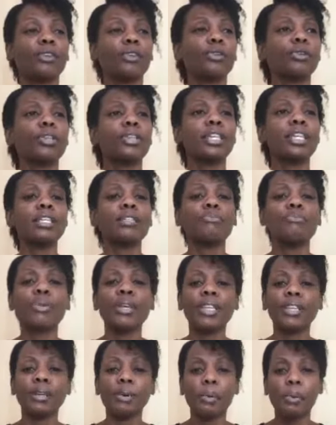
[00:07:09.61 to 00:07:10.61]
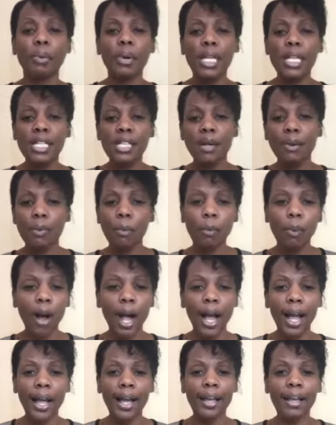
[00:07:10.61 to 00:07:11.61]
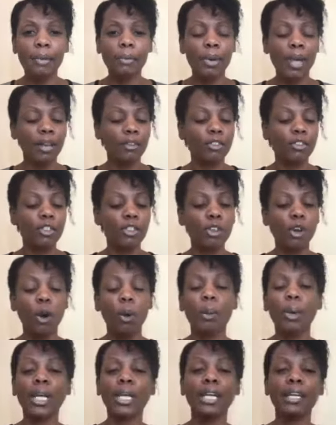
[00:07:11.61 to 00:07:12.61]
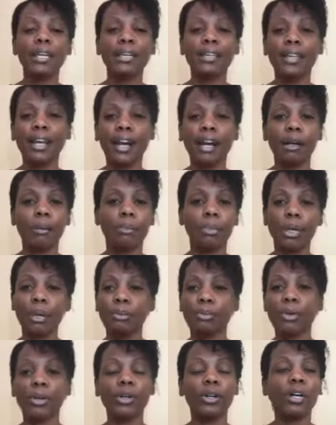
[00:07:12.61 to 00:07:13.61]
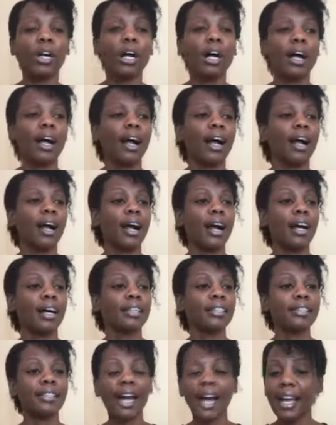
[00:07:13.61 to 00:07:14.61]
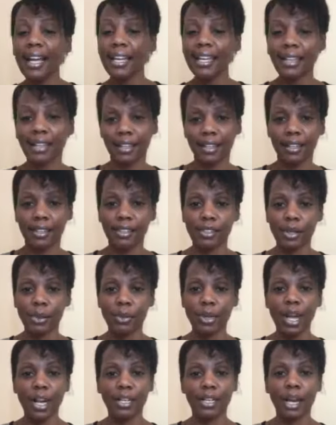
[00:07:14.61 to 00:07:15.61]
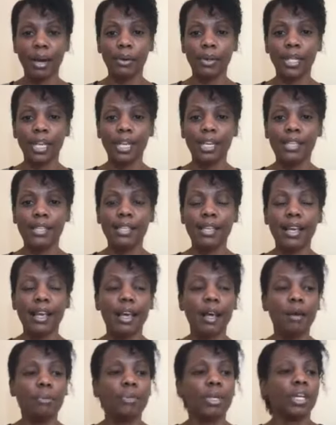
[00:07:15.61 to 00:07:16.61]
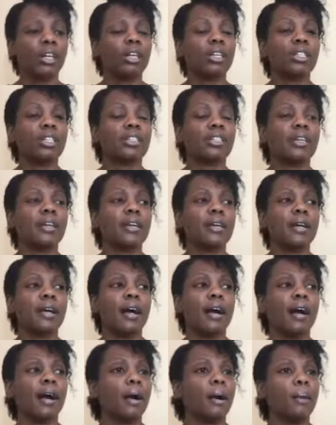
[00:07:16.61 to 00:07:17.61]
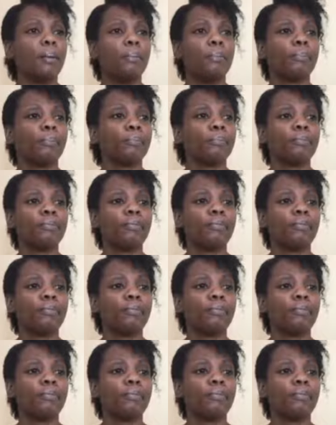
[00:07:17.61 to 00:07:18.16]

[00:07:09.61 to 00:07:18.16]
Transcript: could this be the reason why we have so many young people uh, dying so young nowadays? Because um,